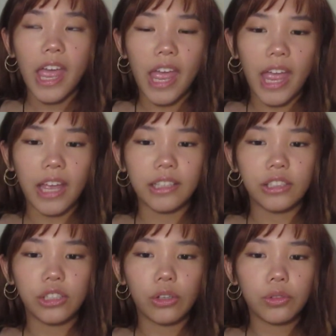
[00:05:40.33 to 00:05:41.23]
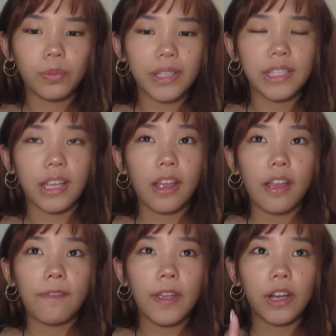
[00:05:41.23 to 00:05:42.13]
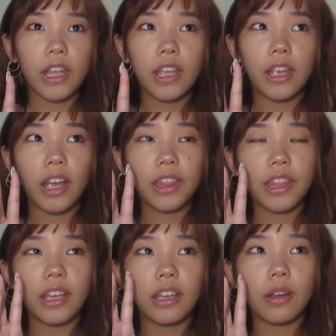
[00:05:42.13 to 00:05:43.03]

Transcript: And she also writes like very, I think,